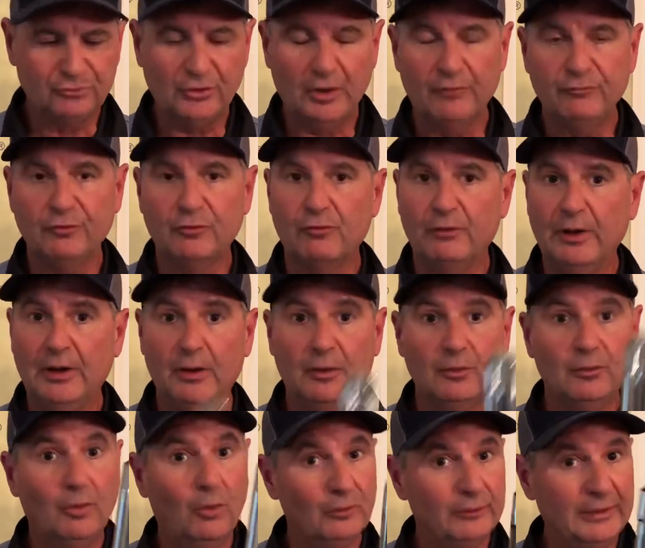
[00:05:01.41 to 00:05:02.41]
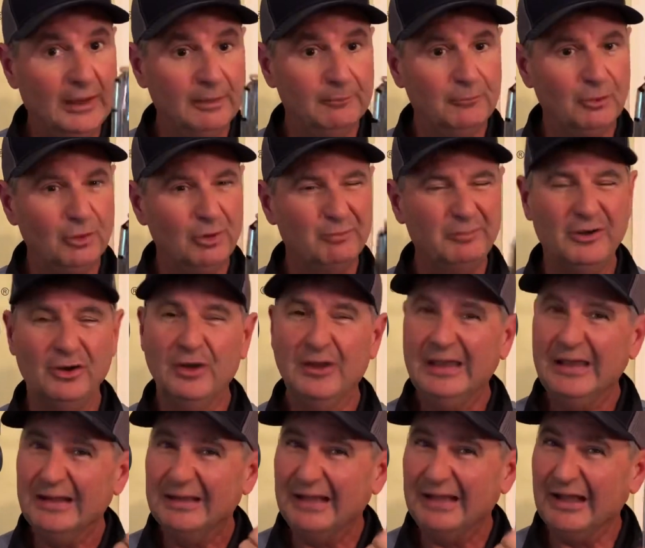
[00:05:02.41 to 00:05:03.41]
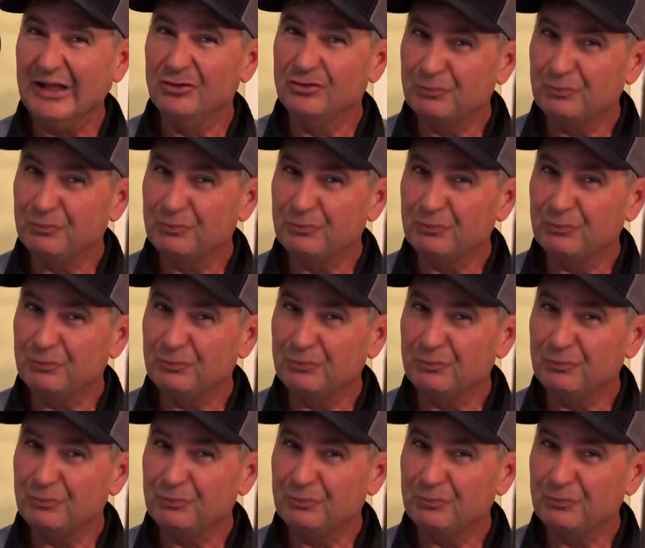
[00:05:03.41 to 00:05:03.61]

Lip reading: off the ground on 9mm. And that is